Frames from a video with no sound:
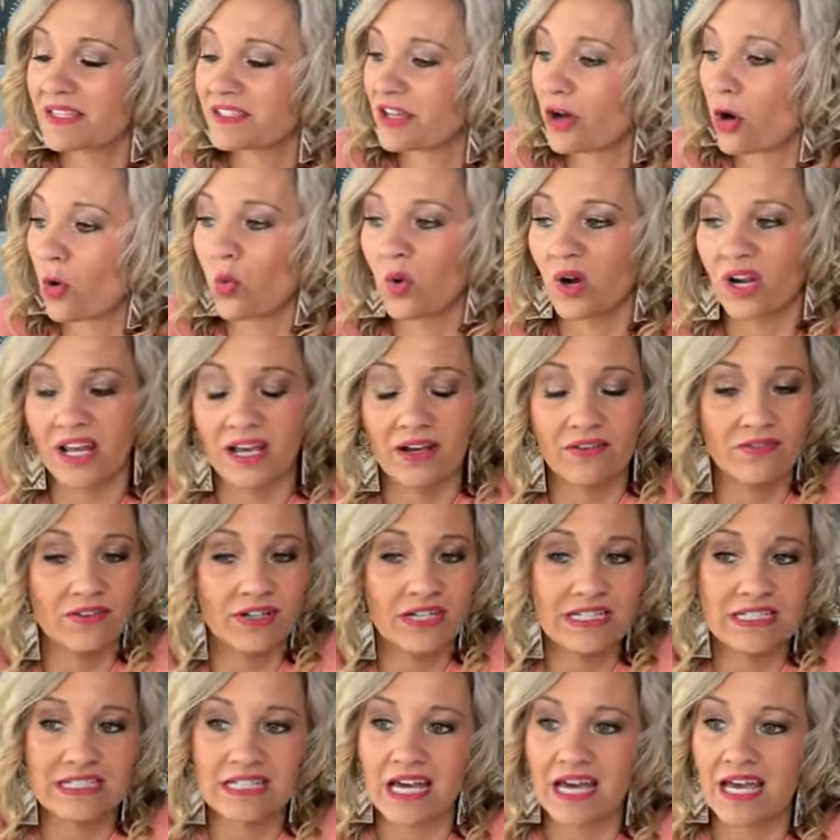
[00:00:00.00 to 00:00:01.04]
So whatever
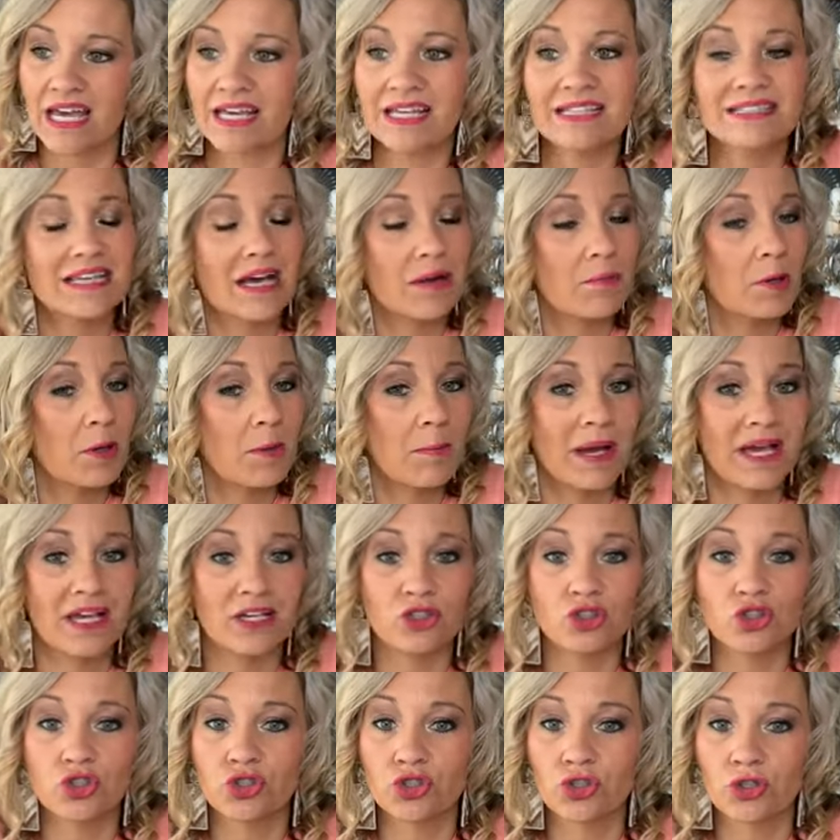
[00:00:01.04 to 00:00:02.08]
it takes, I'm going to
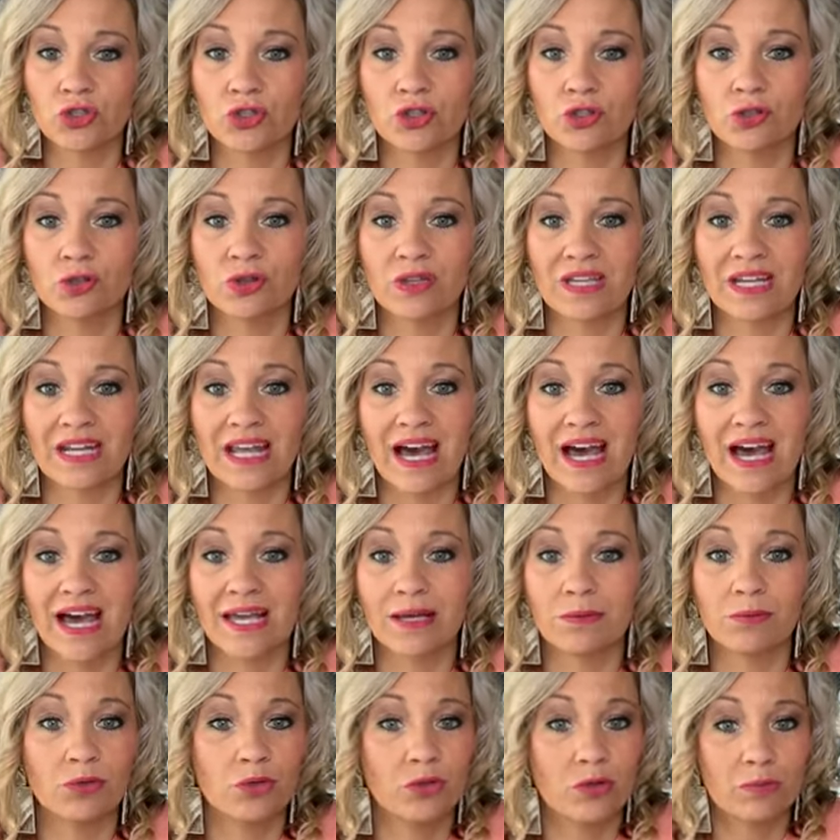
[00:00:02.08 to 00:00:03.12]
make sure that I
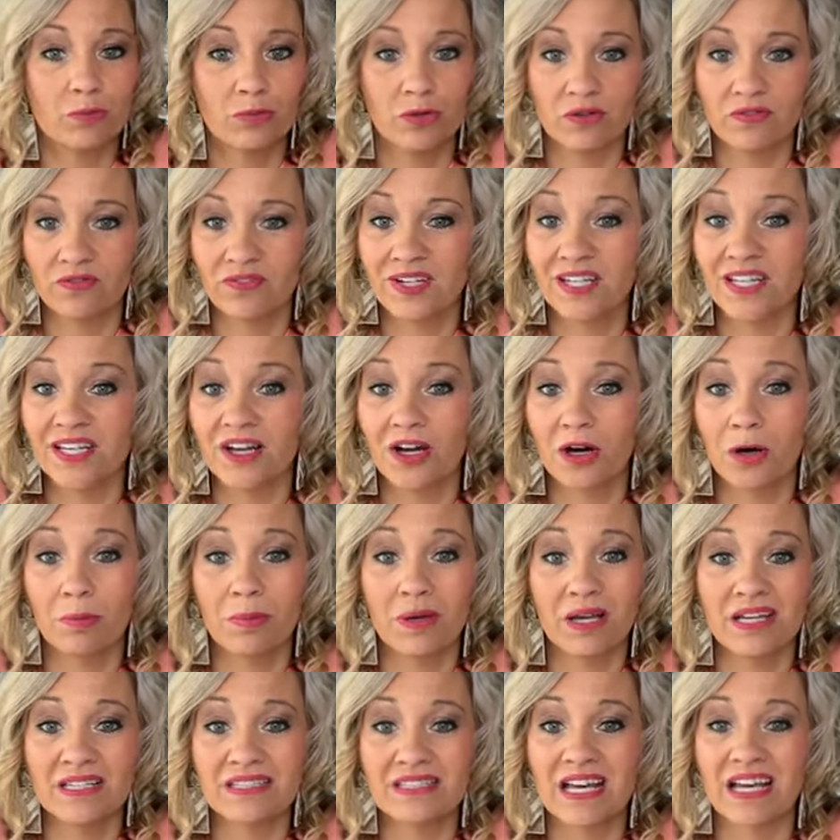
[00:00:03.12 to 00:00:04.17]
am doing more video
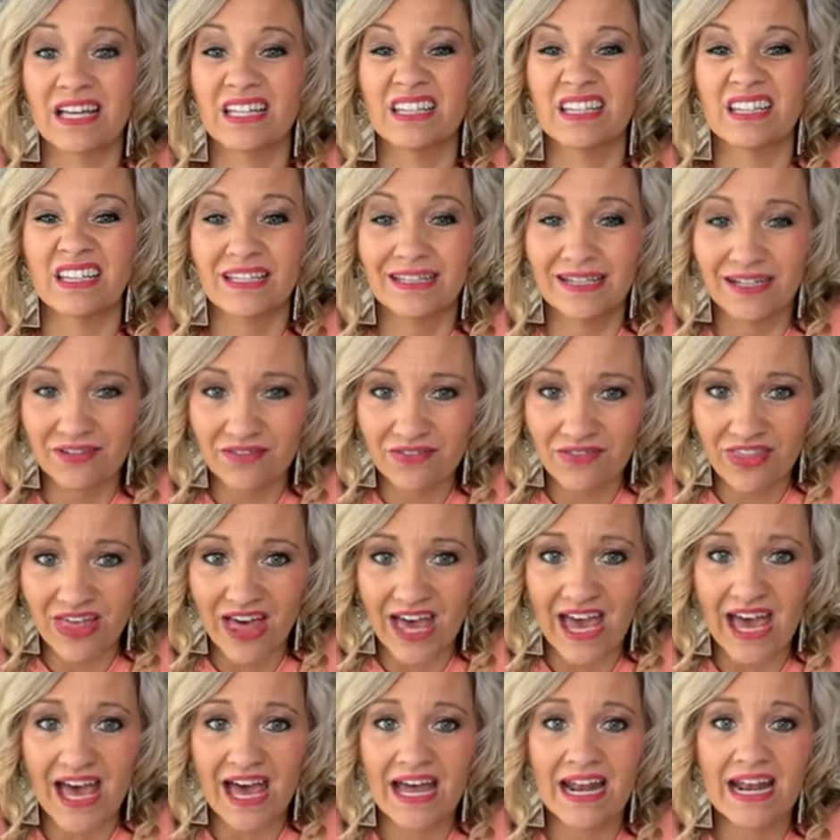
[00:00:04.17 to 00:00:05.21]
because I love
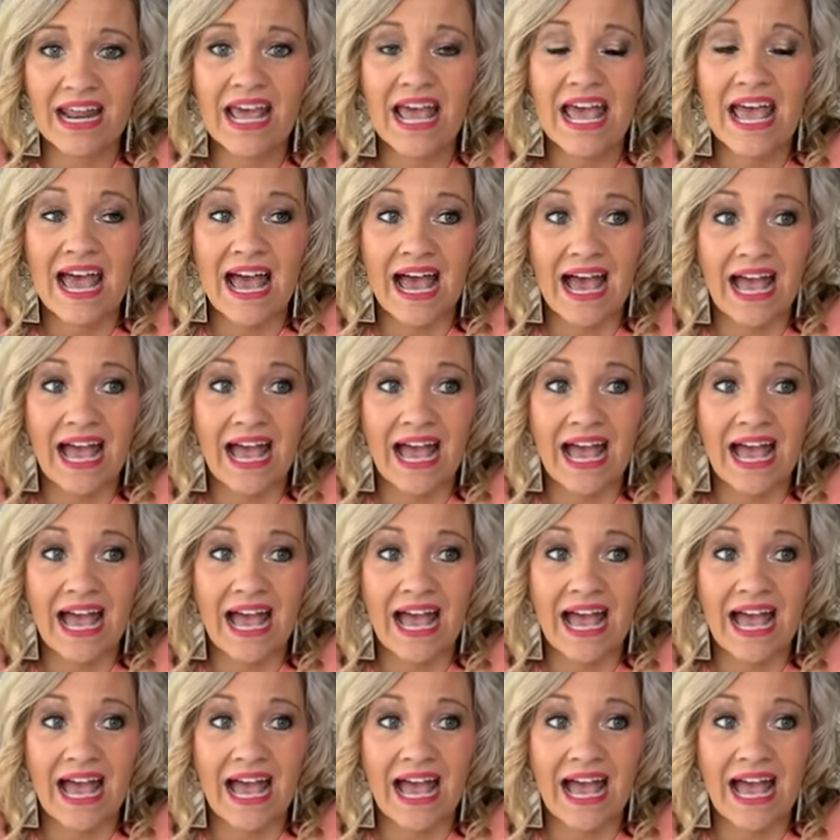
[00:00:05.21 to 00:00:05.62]
that.